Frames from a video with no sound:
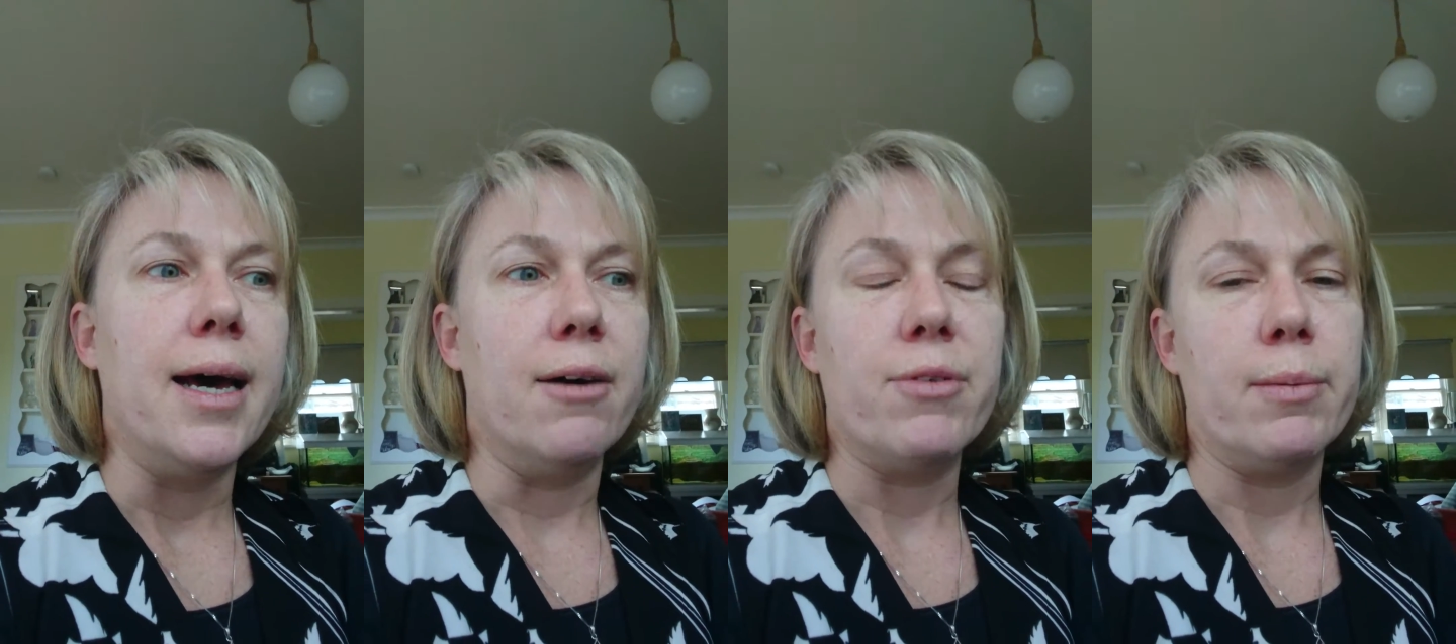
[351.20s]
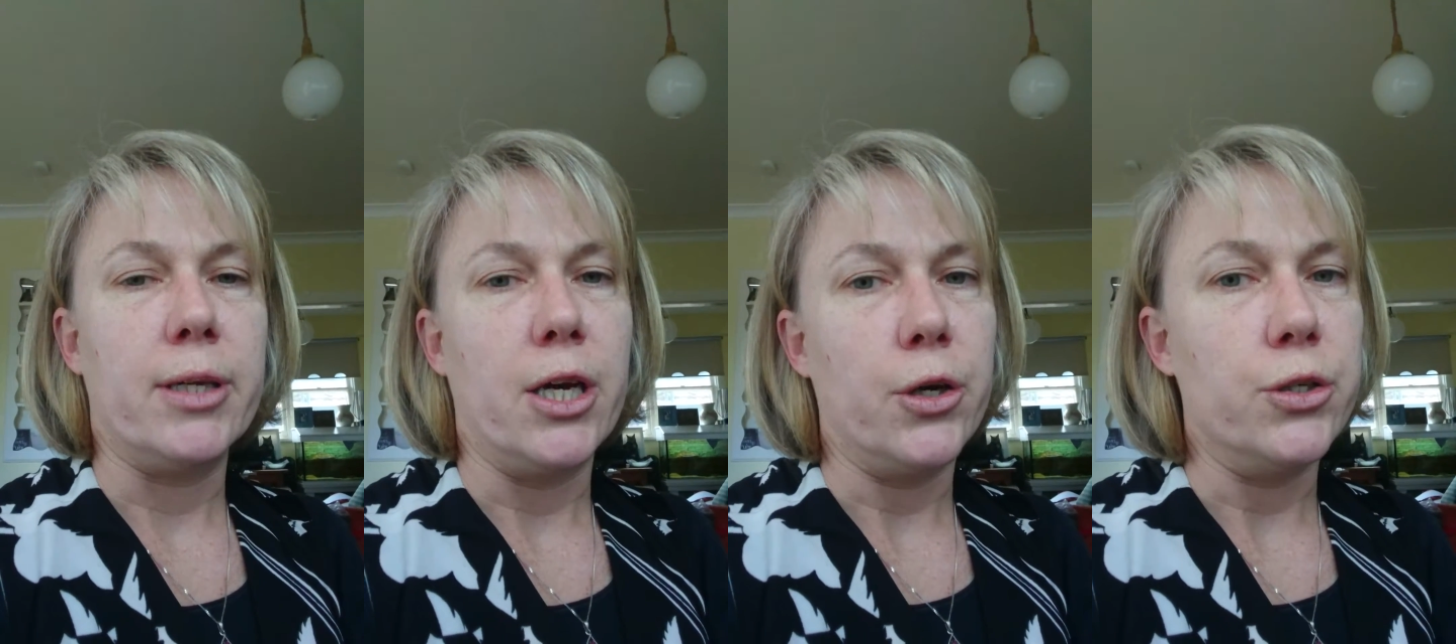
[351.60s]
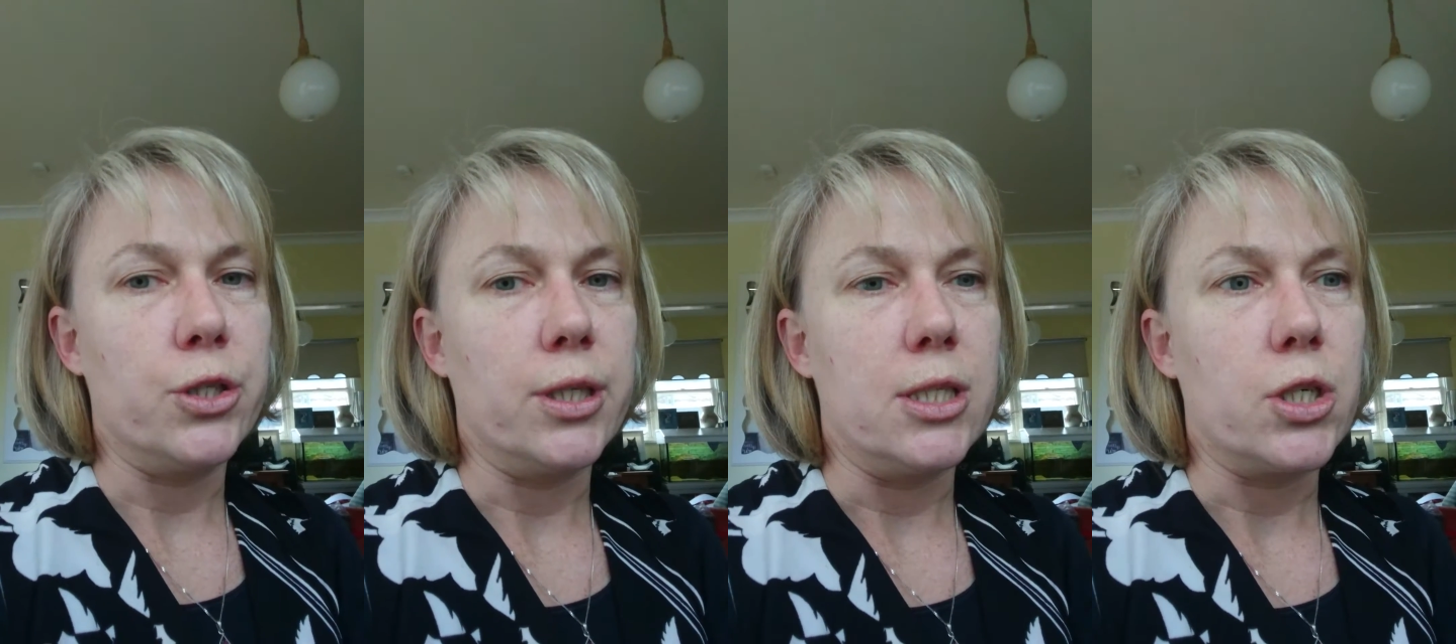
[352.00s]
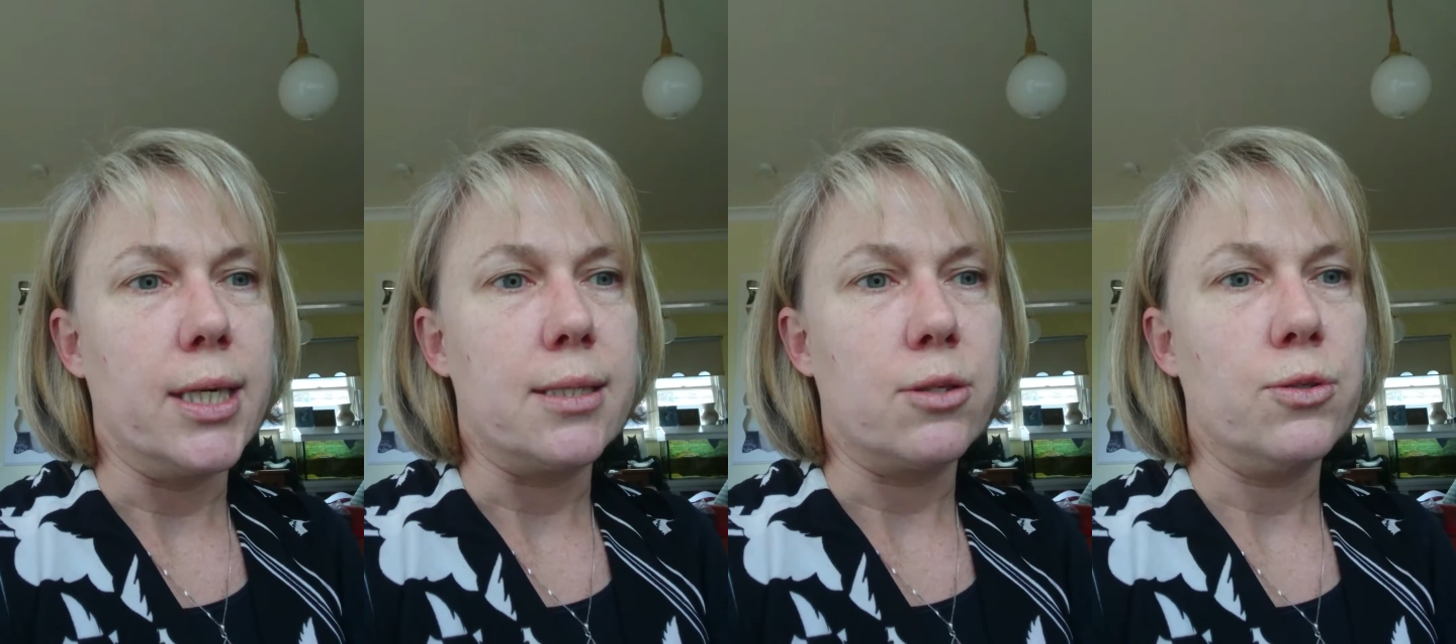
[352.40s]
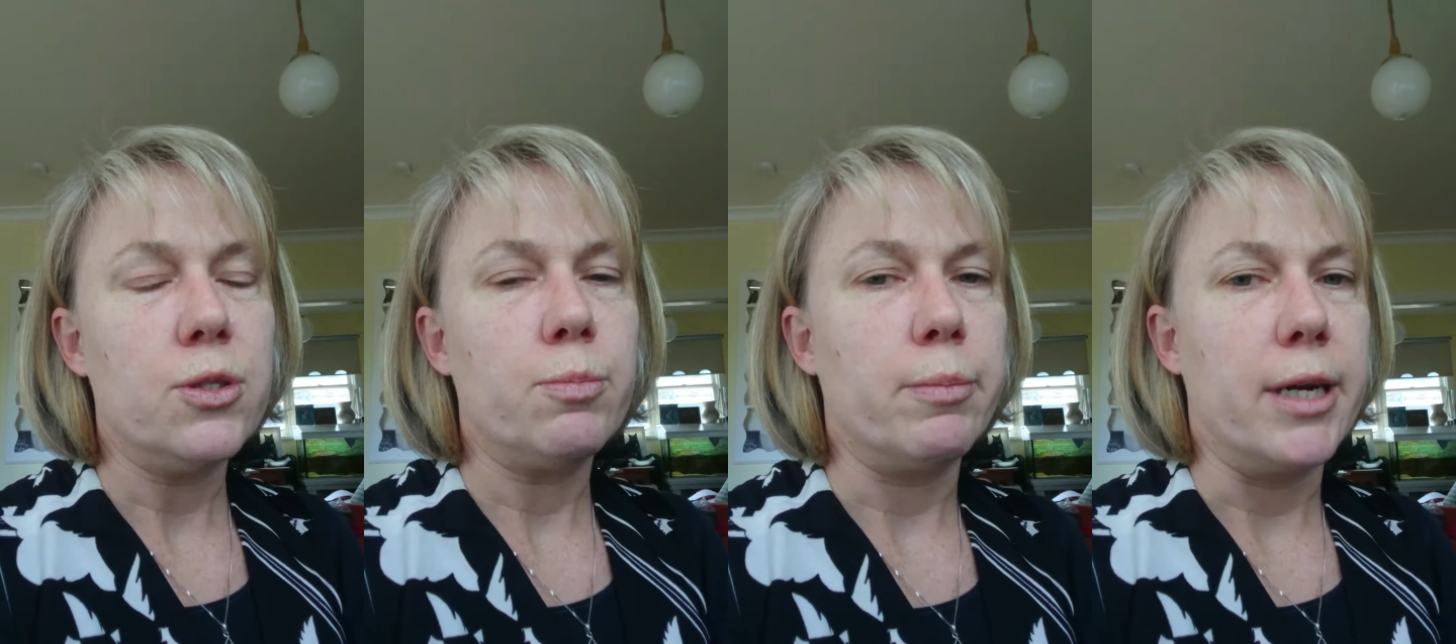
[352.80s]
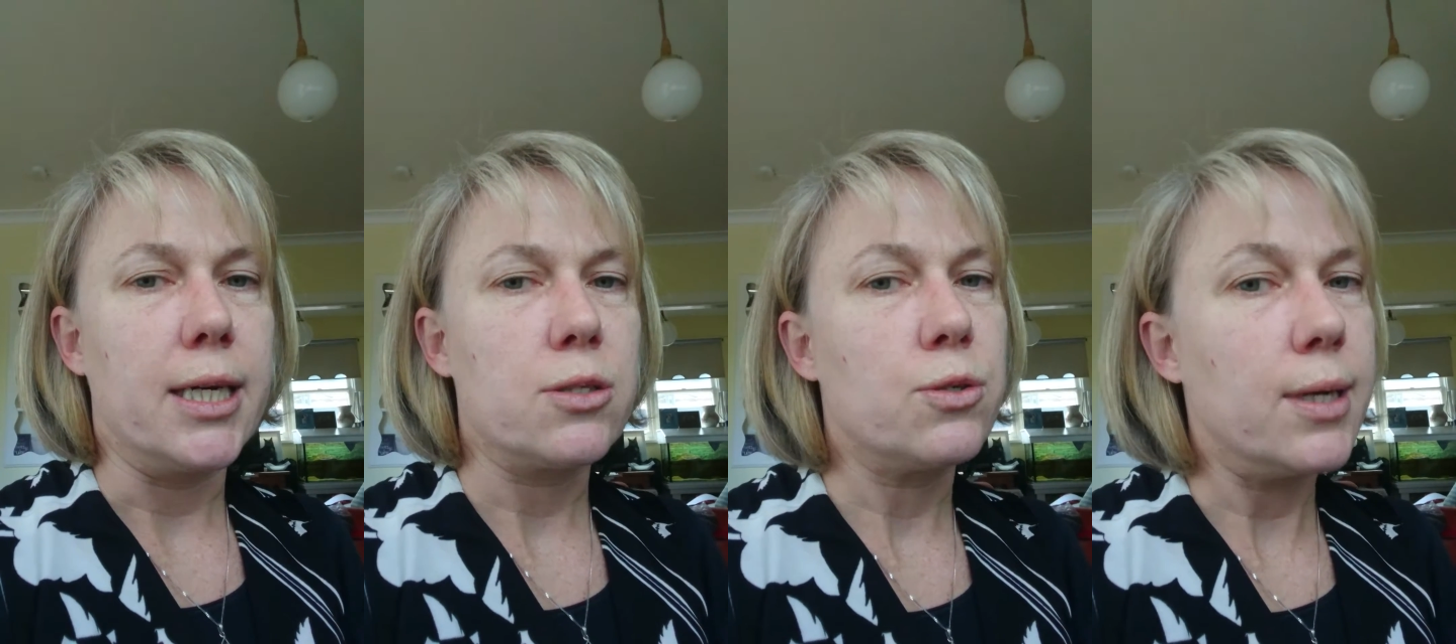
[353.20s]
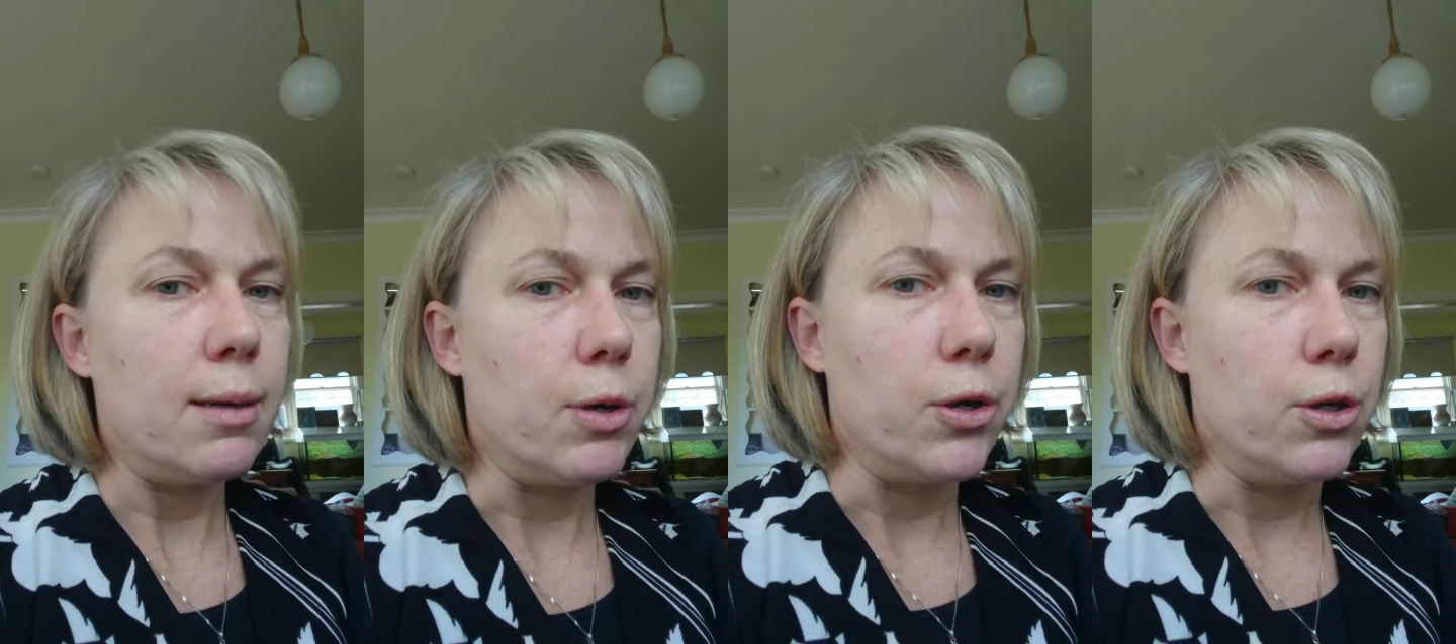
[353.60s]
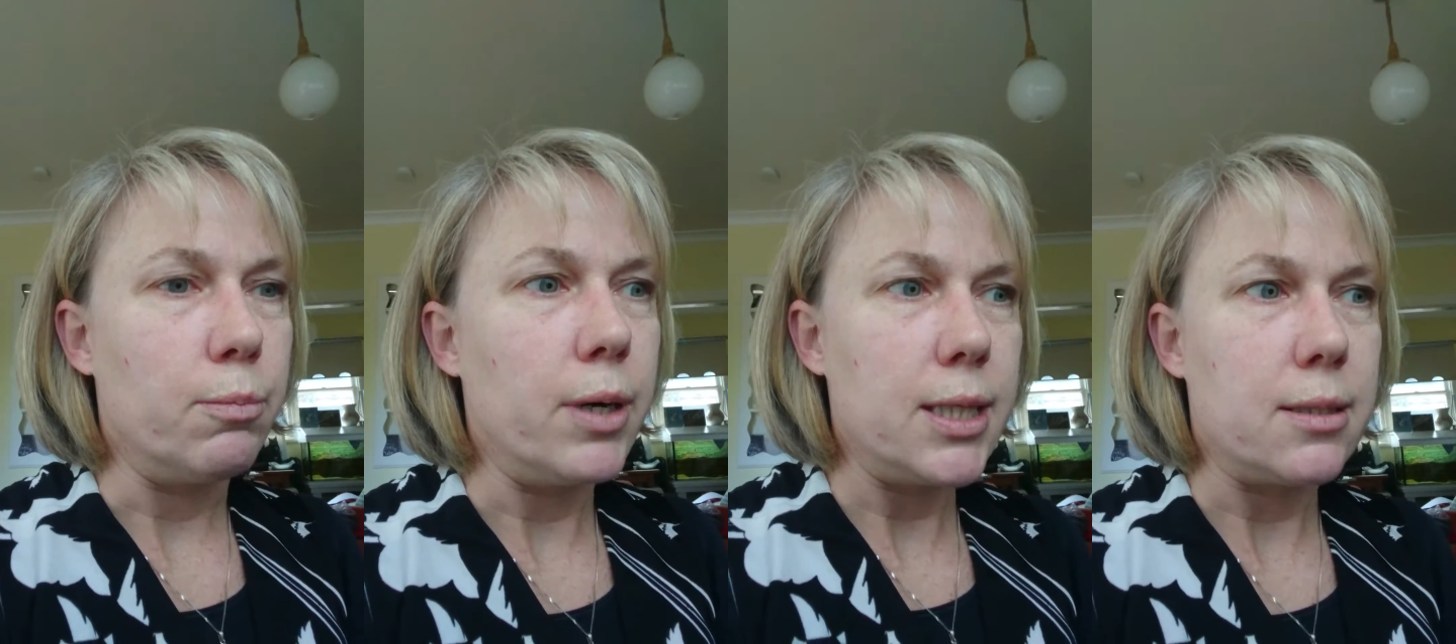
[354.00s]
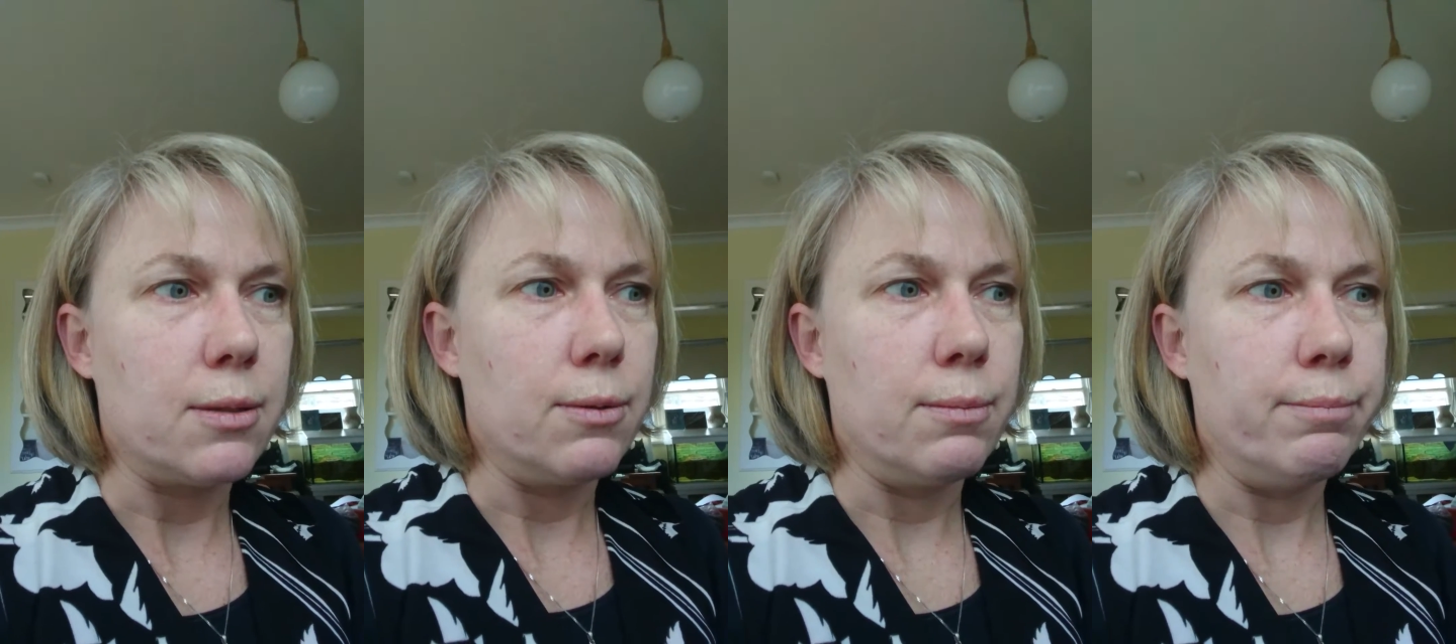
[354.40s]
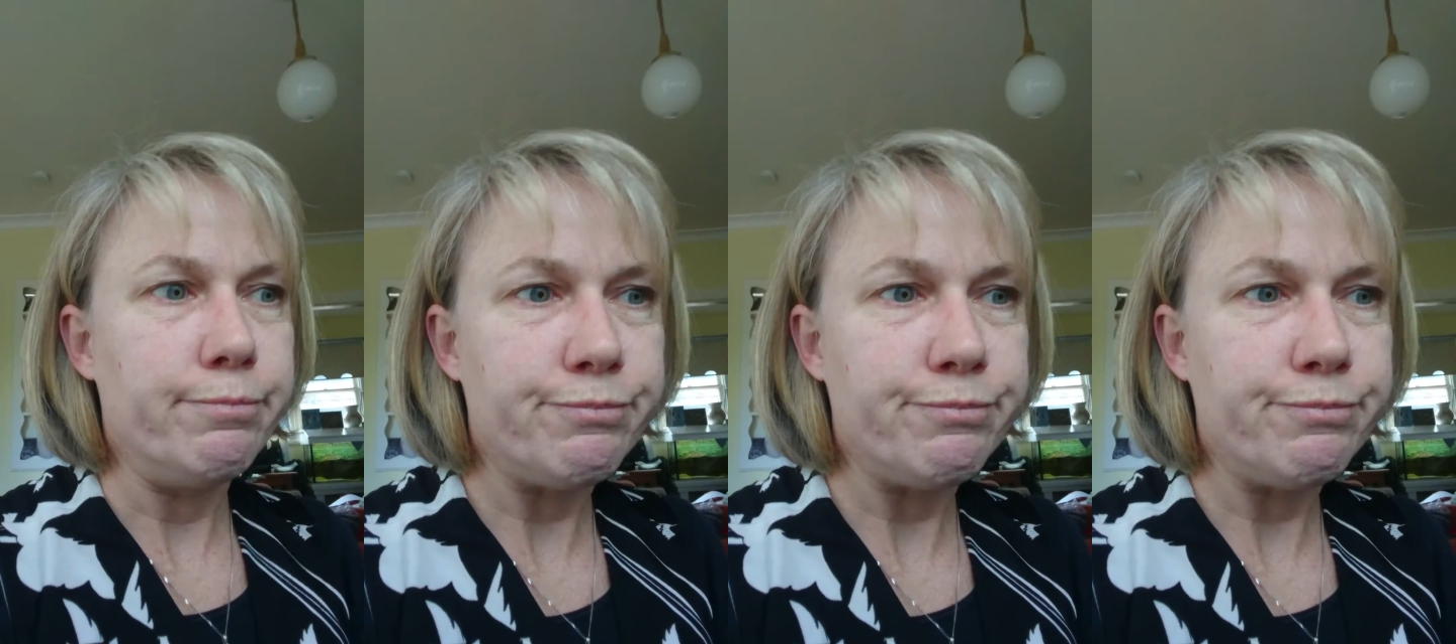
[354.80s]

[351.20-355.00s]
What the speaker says: Our family owned only tricycles, but my next-door neighbour owned a bicycle.